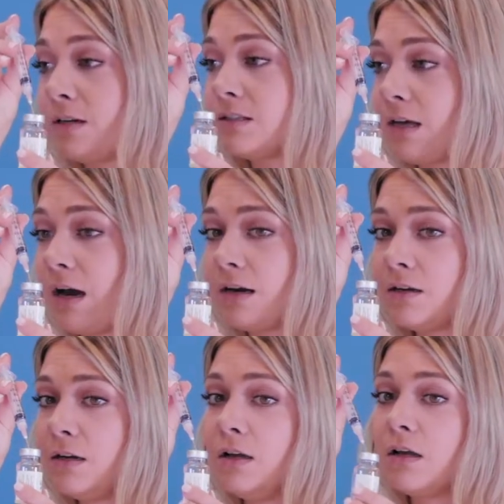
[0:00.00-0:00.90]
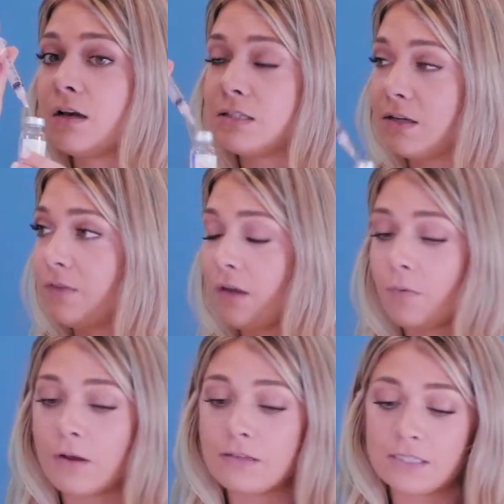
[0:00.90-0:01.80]
inside. Because if there
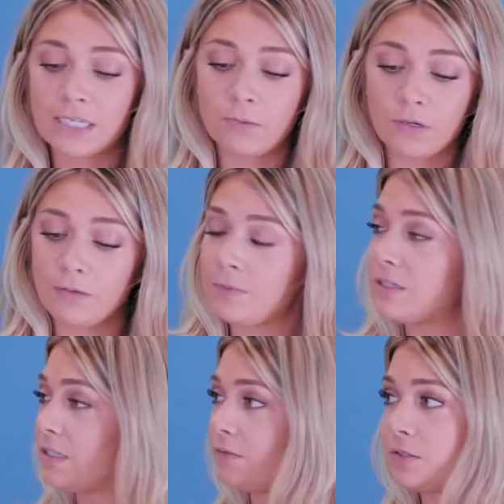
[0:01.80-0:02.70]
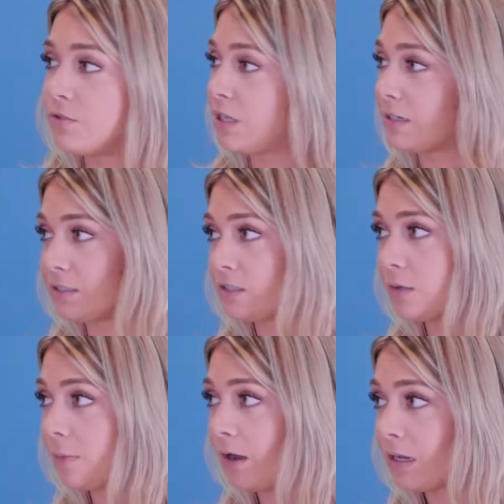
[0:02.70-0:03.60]
was, it wouldn't be safe to inject into
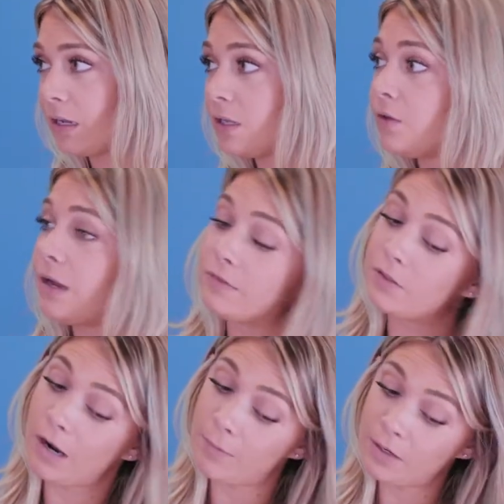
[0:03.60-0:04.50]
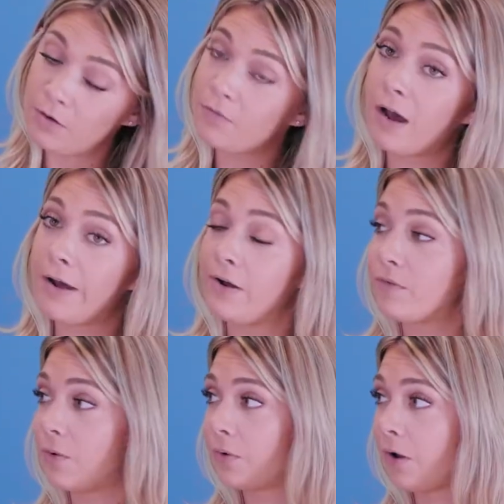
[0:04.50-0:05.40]
your body. You'd have to grab a new vial of
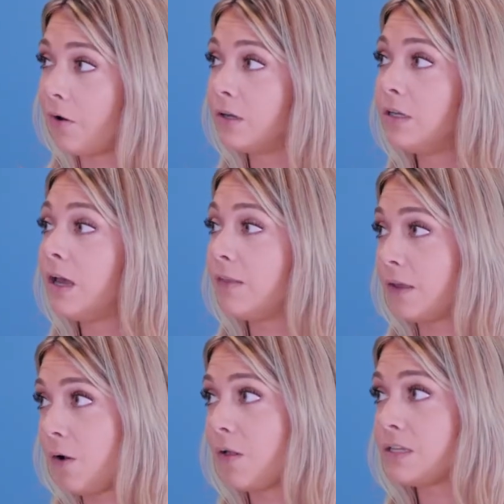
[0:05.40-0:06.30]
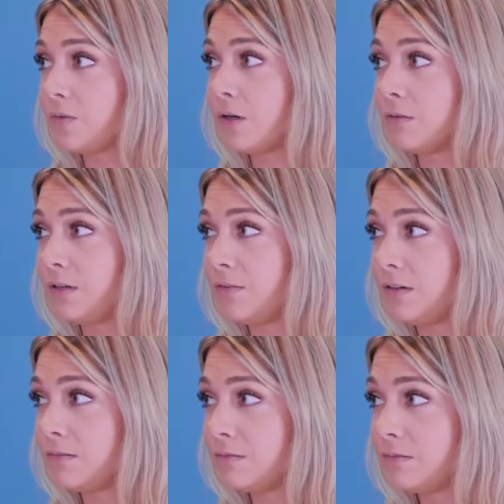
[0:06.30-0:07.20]
the oil and then call us for a
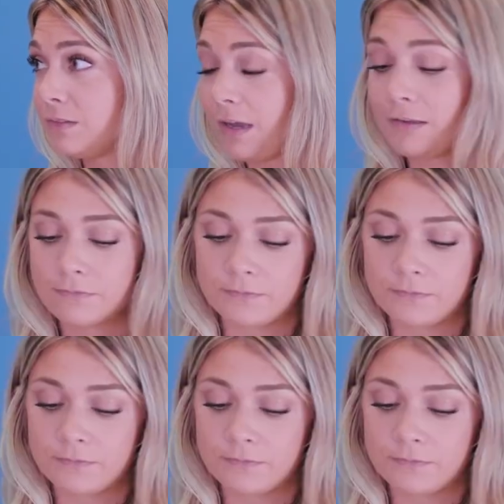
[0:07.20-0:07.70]
refill. Okay.